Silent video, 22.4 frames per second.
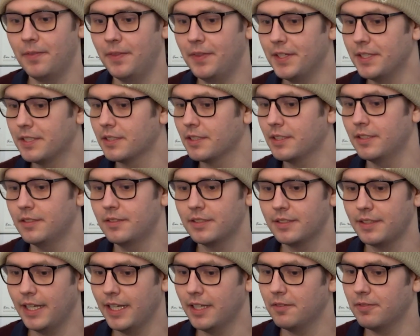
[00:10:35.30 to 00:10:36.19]
this could
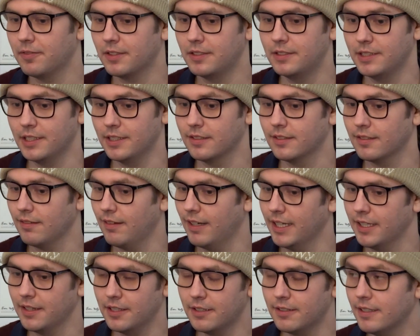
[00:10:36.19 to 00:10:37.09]
stand for just
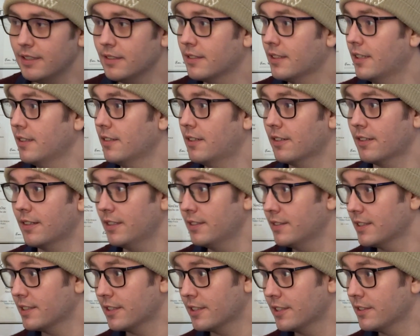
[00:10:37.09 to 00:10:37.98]
like there is
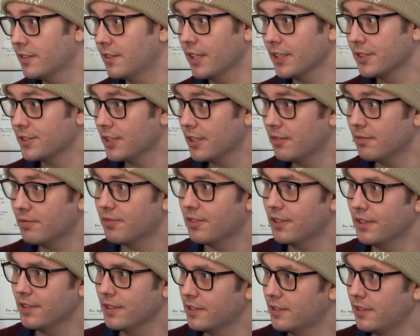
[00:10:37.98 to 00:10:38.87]
concurrent jurisdiction
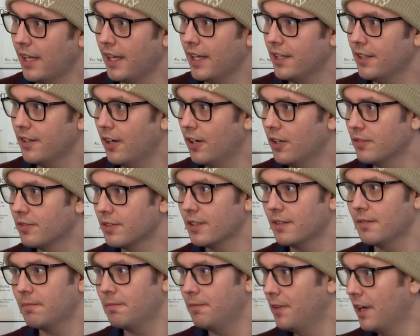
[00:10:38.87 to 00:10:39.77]
for the state
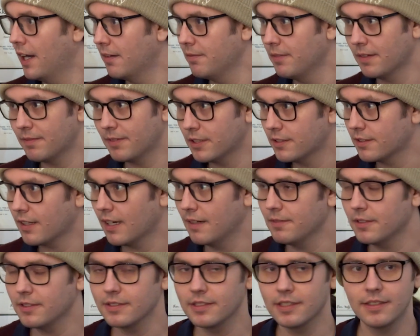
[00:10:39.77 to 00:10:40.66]
over non-member
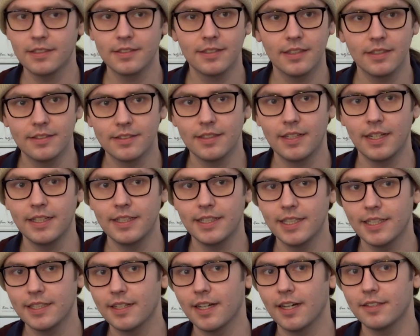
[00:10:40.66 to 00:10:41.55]
tribal citizens in
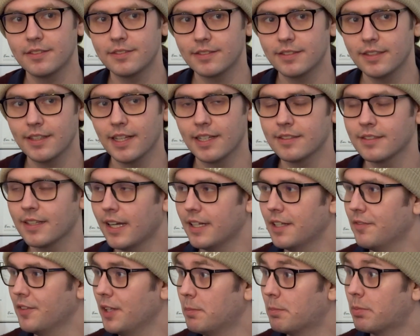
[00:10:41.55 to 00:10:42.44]
Indian country. That's
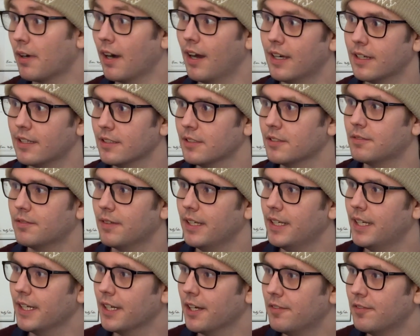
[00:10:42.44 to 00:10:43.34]
kind of the broadest
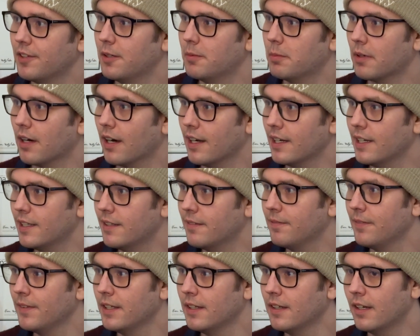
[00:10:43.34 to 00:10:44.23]
reading of O'Brien
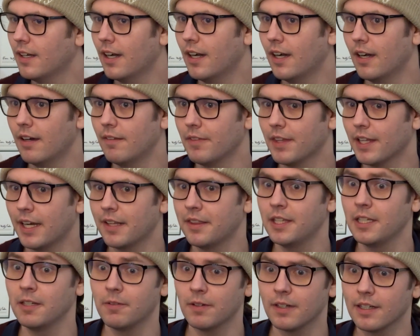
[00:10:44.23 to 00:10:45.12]
that I
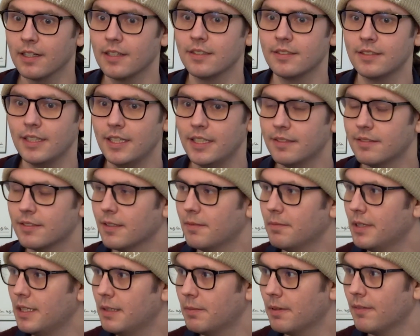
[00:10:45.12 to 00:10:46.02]
think we're going to see some
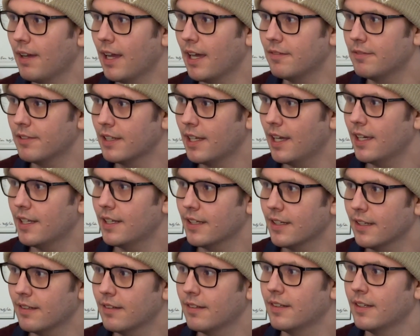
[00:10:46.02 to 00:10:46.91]
people
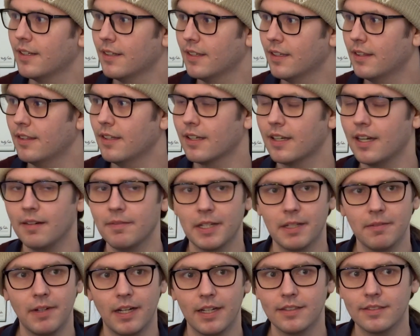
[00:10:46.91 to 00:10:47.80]
advocating in the
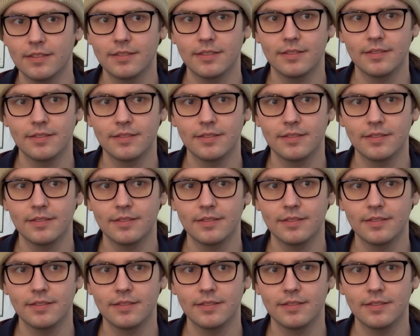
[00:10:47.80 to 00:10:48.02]
coming months.